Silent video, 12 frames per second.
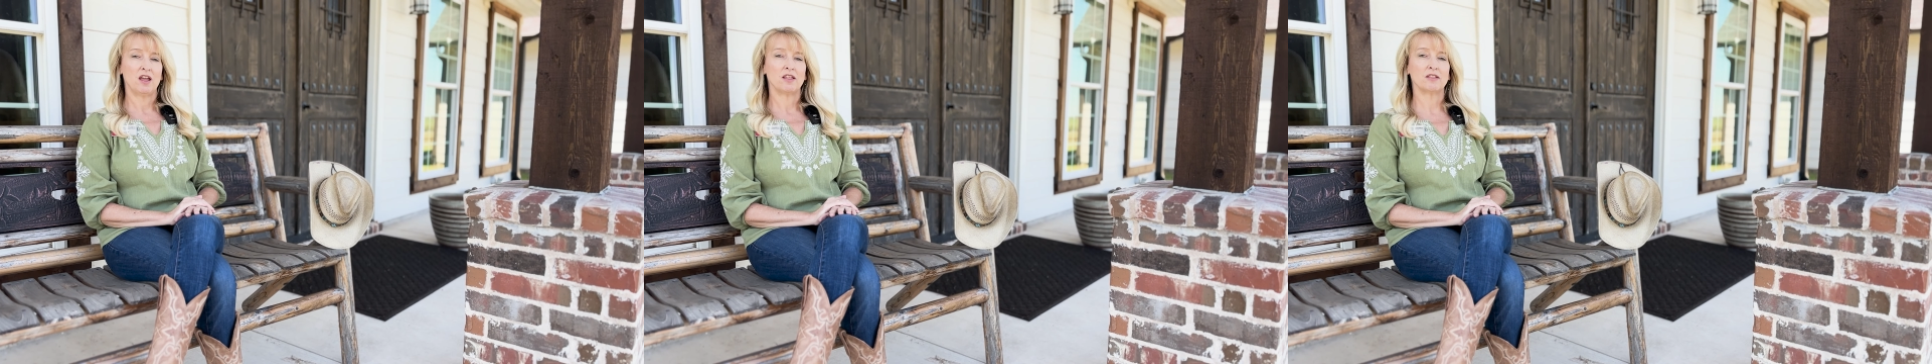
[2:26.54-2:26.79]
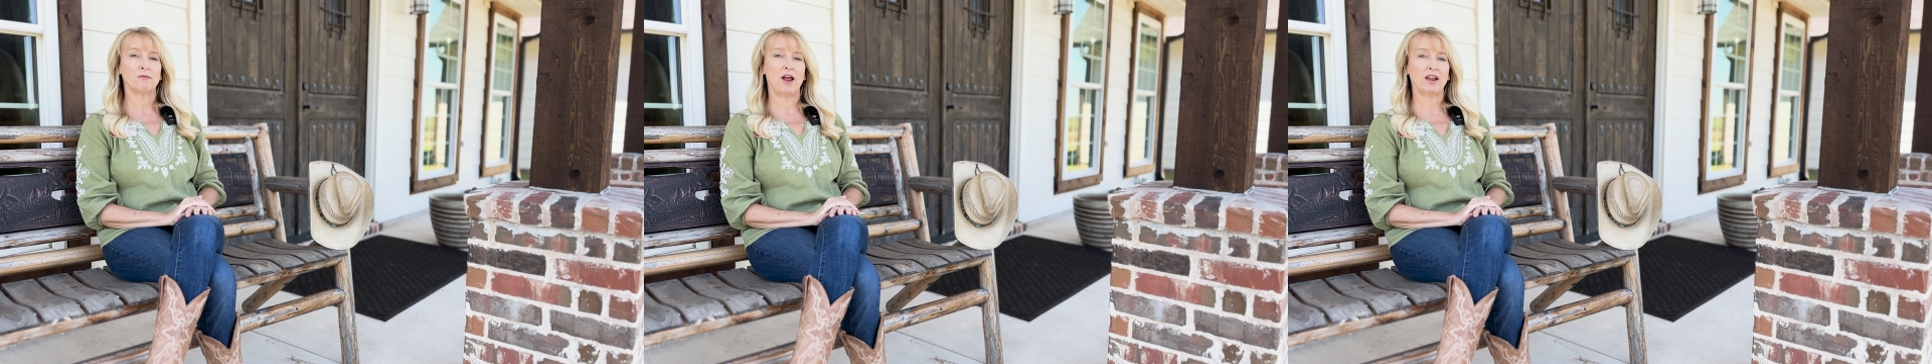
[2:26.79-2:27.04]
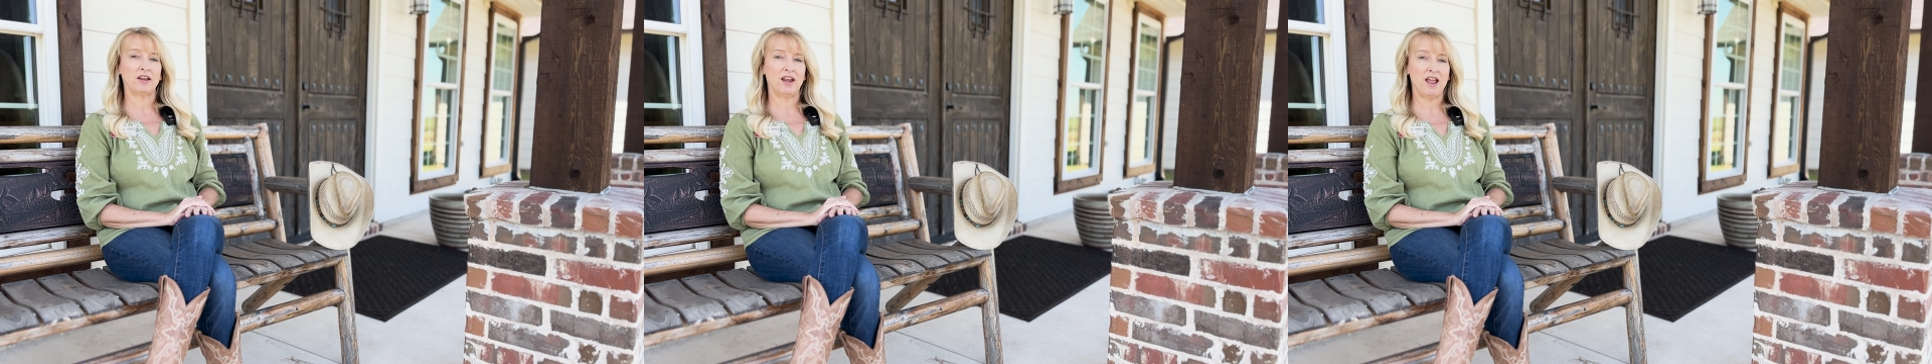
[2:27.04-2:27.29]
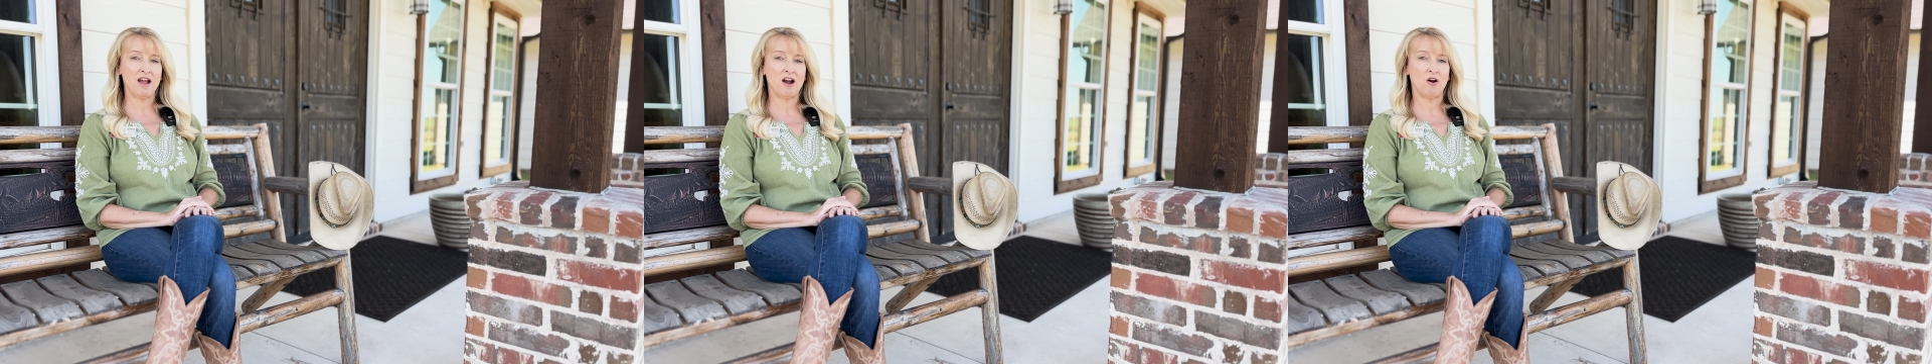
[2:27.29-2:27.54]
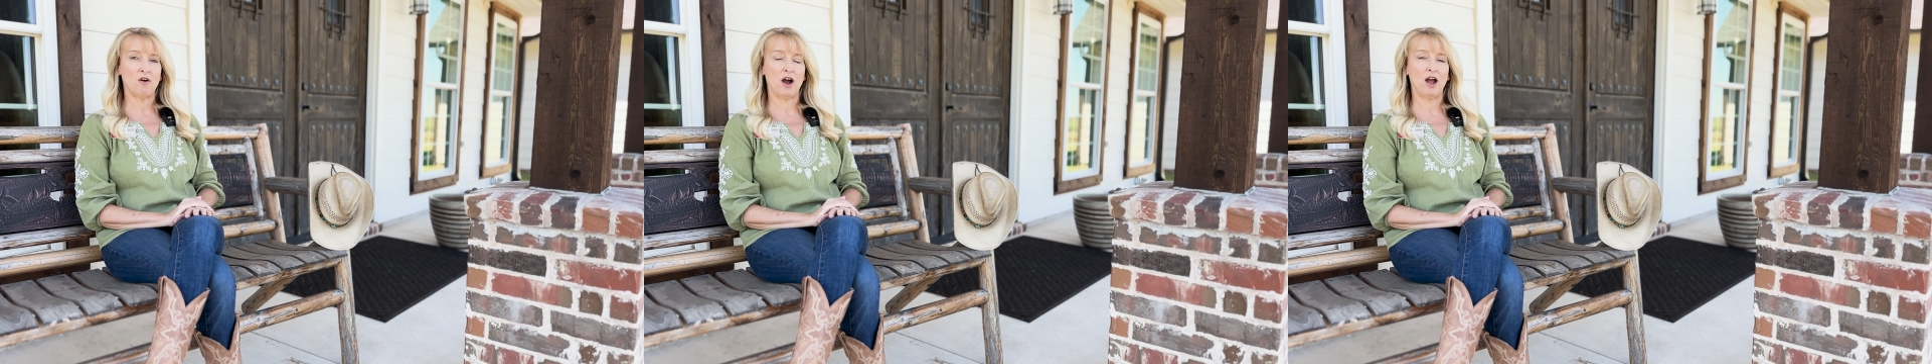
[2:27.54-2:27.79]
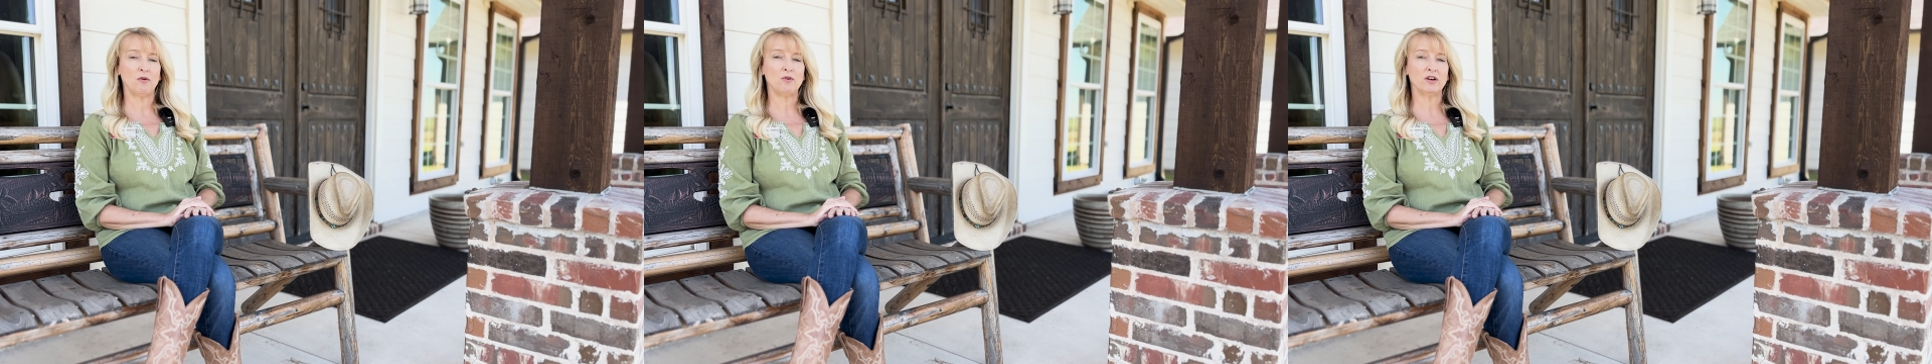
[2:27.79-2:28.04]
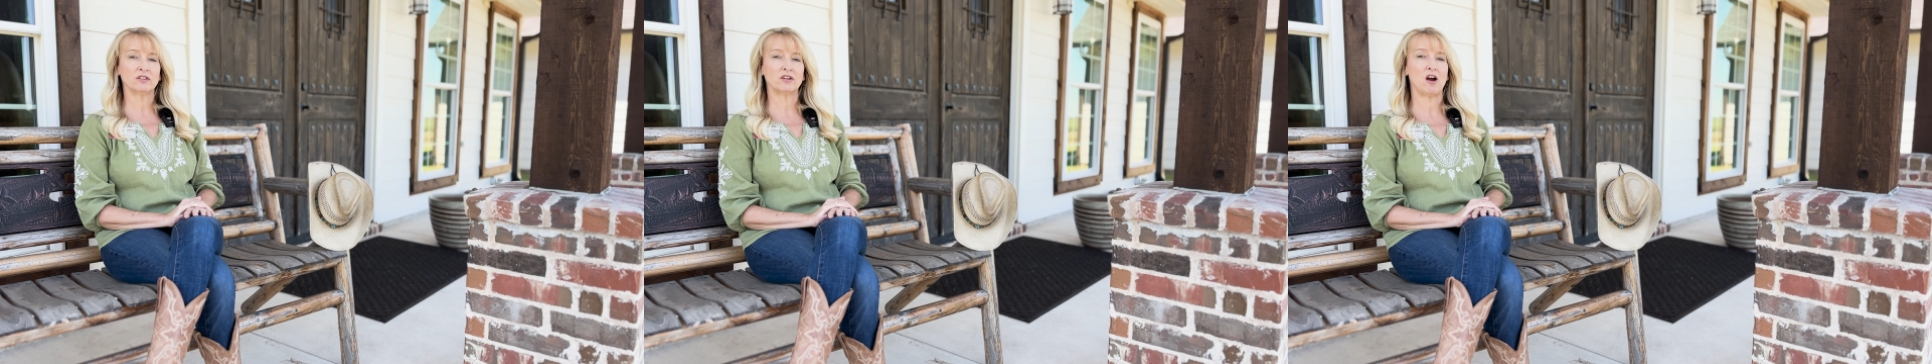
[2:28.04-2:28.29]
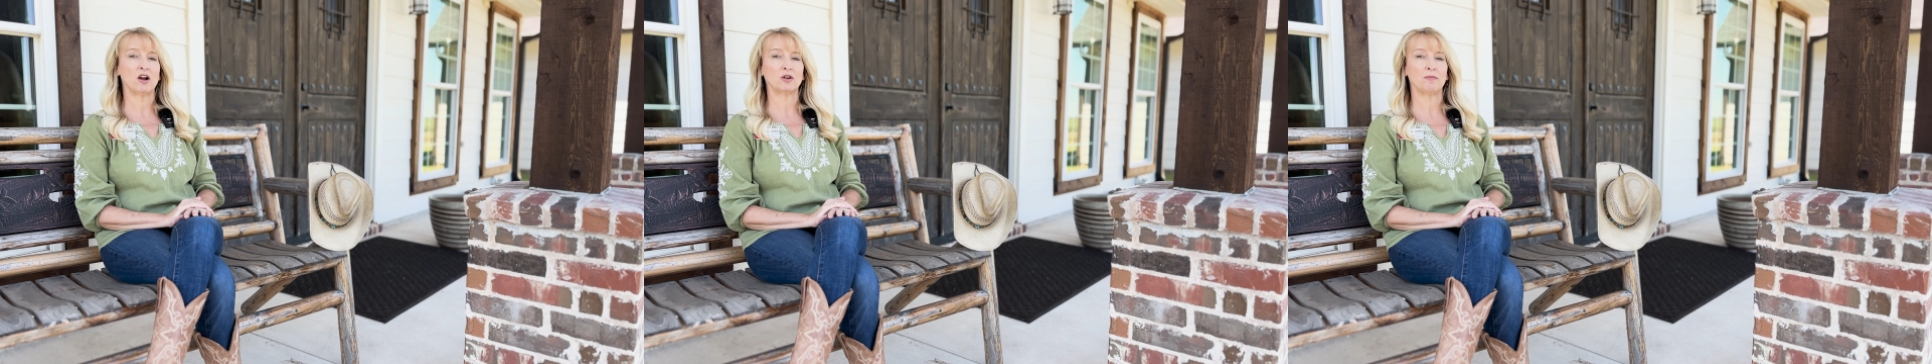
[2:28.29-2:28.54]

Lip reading: Right now, I want to talk